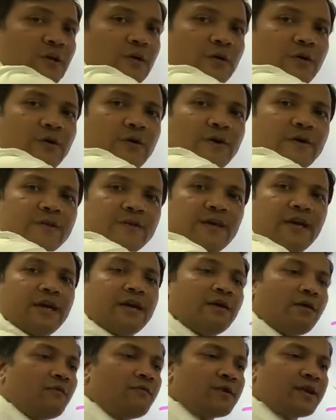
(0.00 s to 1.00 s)
Uh,
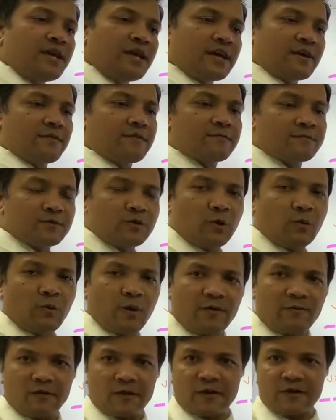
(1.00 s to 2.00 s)
then over here. So
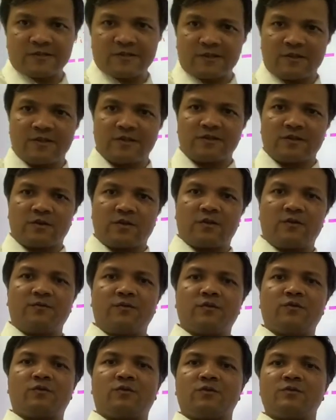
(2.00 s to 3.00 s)
why velocity is zero? If
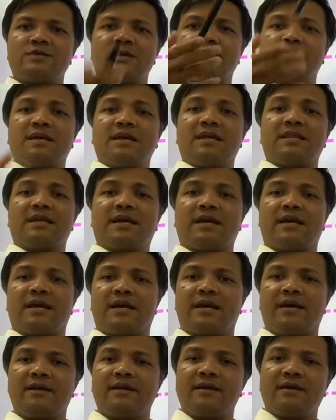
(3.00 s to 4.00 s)
you throw something in the
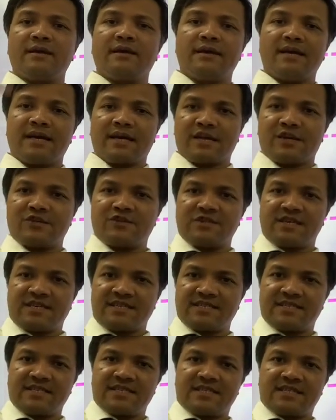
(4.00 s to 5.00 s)
air, it
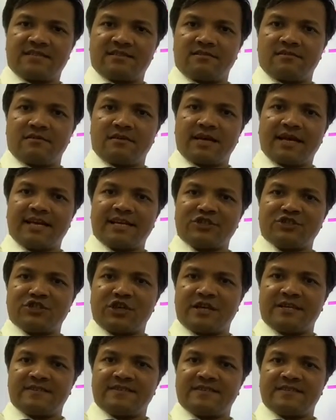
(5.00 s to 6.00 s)
changes the it
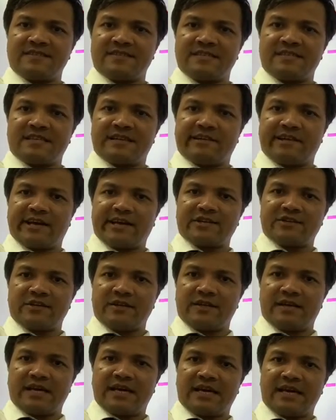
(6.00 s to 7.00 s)
changes the
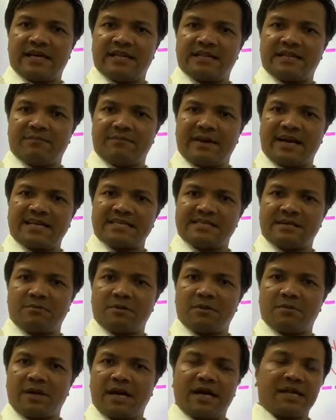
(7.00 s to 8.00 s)
direction at the
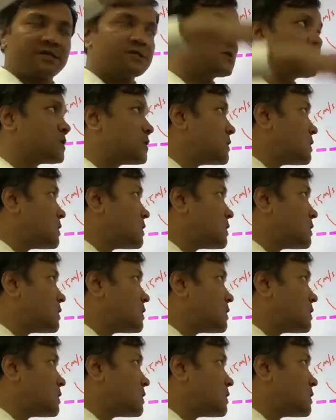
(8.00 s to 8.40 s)
maximum height.